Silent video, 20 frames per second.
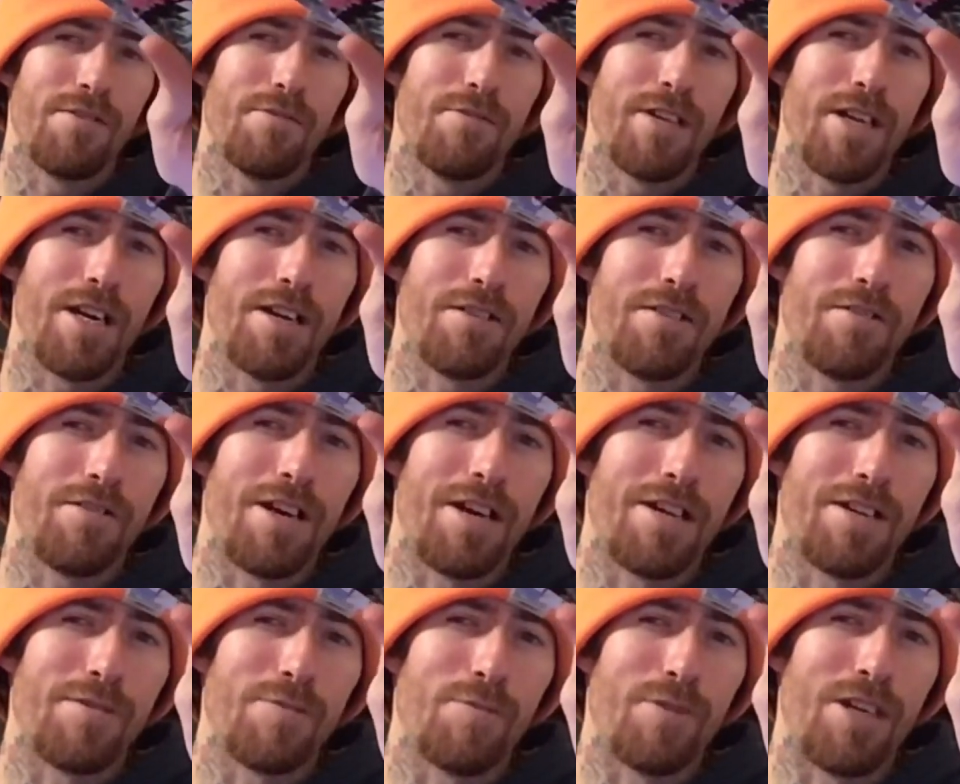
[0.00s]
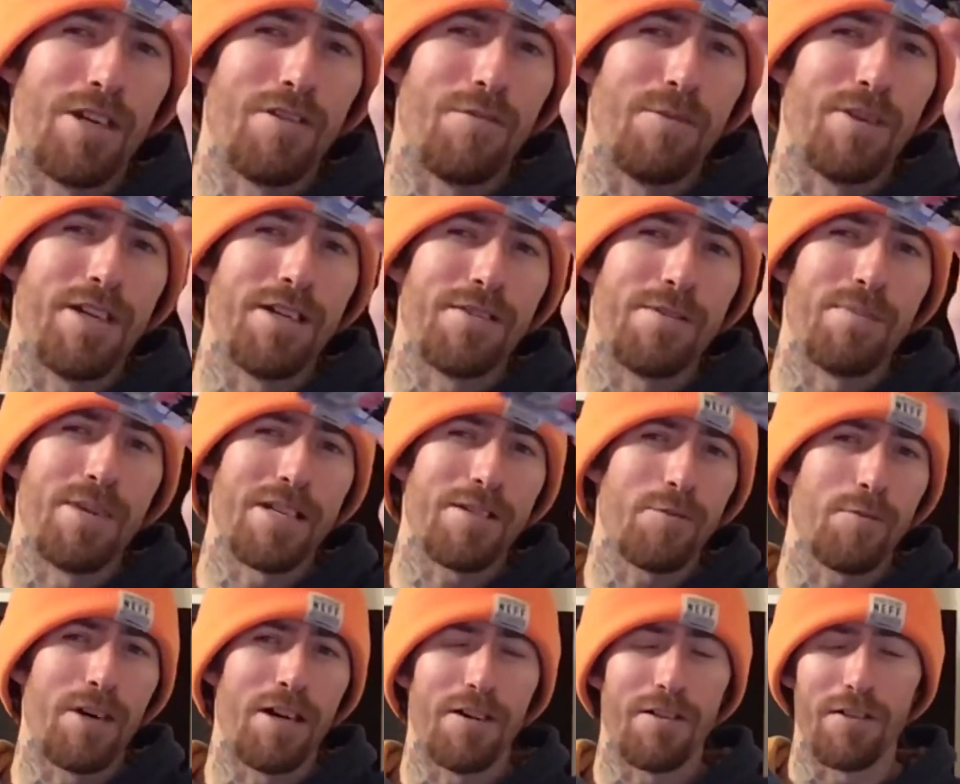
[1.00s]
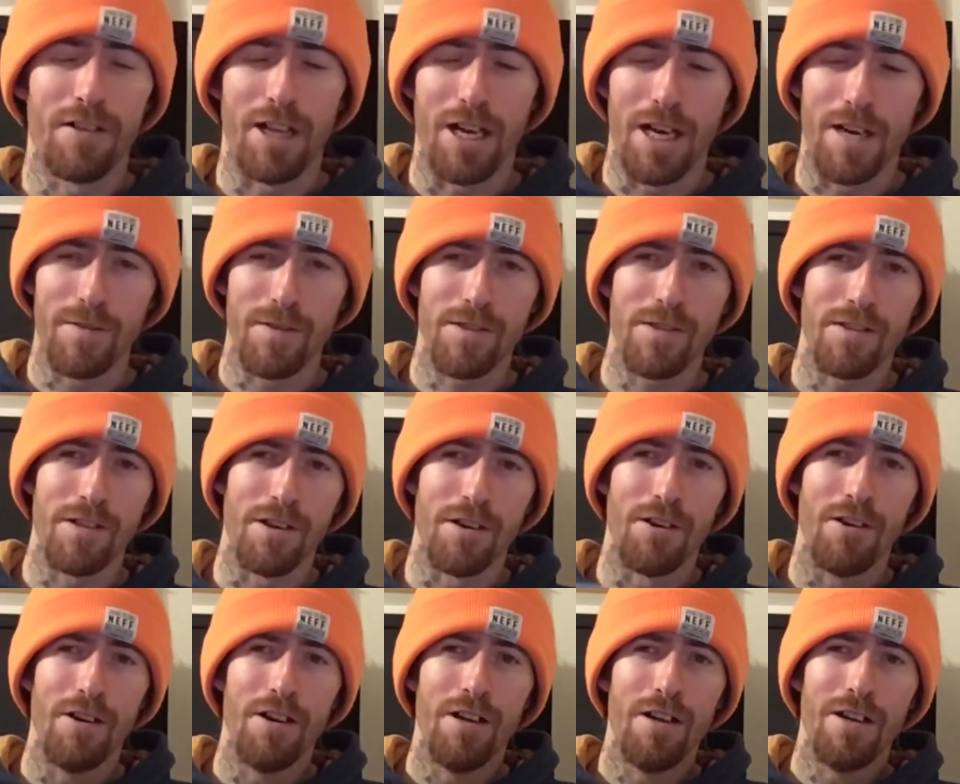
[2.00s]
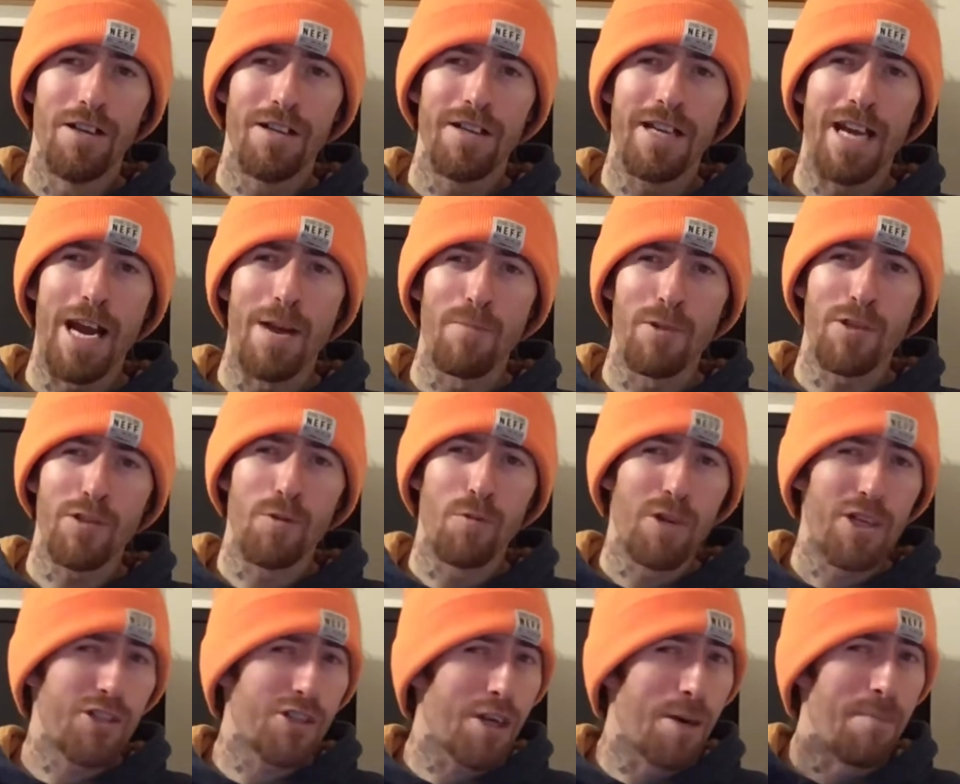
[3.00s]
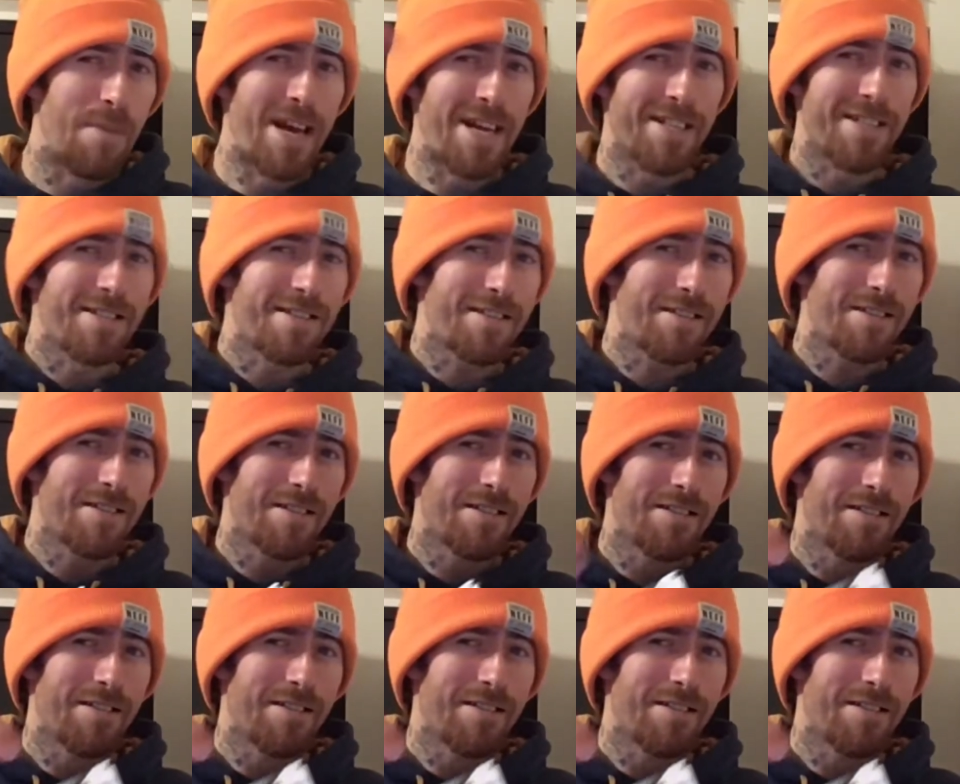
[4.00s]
we gotta do that as well. We need some XY in our lives. So camera switch commence.